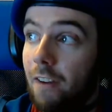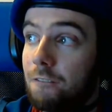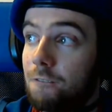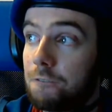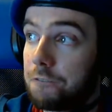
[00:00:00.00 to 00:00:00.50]

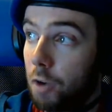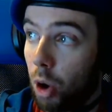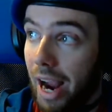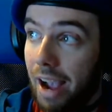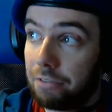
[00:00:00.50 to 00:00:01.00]

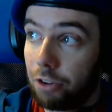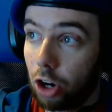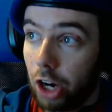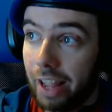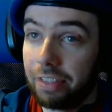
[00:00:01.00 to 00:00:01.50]
forever,
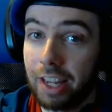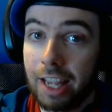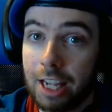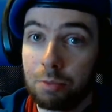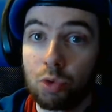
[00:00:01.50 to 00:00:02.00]
and the
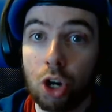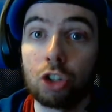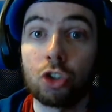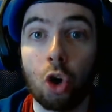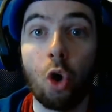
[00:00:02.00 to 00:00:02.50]
game runs
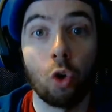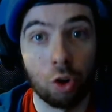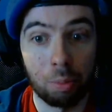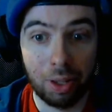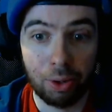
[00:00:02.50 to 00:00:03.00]

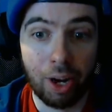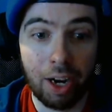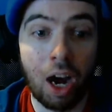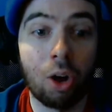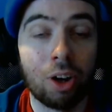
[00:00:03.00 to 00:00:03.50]
horribly right
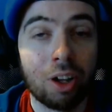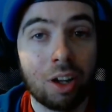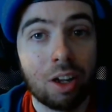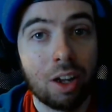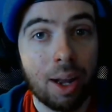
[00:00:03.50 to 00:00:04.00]
now.
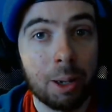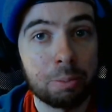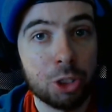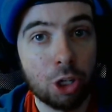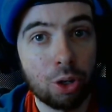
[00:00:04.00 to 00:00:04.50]
I'm
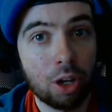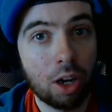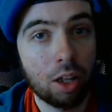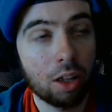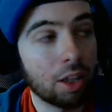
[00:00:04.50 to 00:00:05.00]
sure,
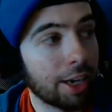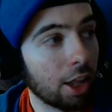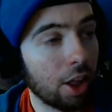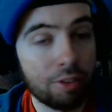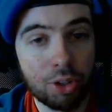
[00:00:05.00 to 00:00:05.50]
uh, like a
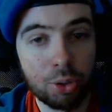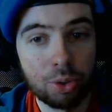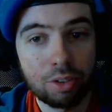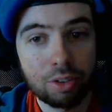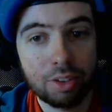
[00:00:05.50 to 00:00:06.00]
lot of you,
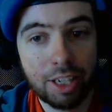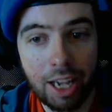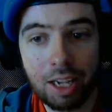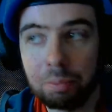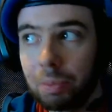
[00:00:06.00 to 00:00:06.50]
the
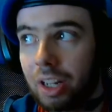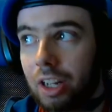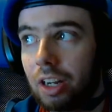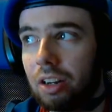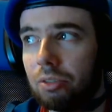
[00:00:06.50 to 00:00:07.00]
game
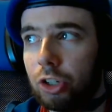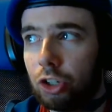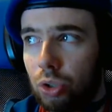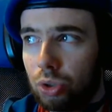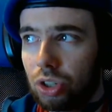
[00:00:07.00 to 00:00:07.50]

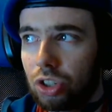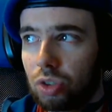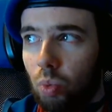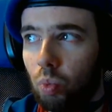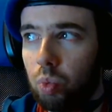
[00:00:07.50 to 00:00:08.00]
uses
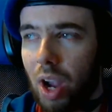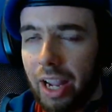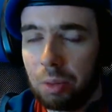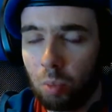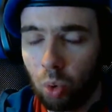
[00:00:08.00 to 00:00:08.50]
way
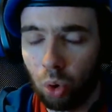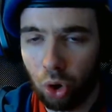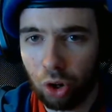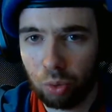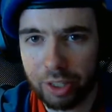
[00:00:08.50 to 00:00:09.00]

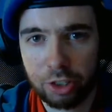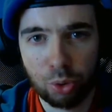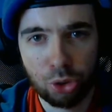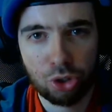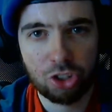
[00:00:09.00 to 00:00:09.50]
more
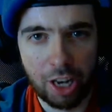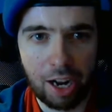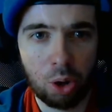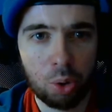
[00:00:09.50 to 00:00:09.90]
resources now